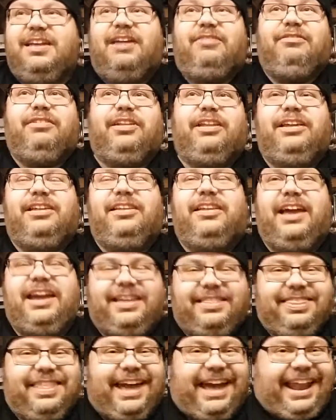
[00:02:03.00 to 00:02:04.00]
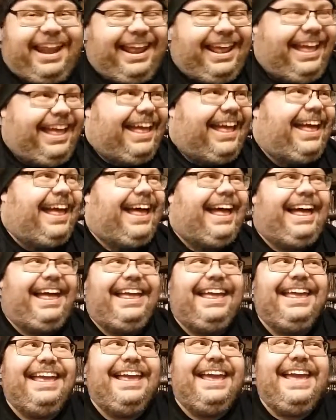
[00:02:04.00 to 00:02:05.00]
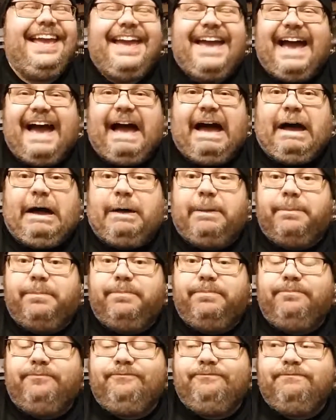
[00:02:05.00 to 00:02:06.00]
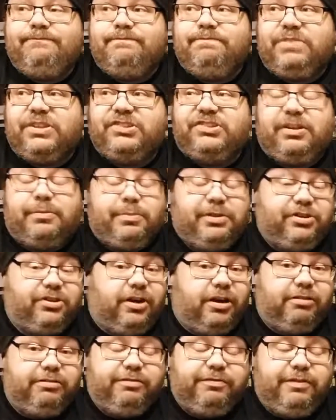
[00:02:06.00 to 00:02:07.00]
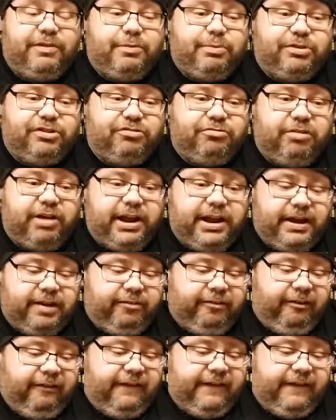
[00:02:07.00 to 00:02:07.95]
liked that. the cinematography was great.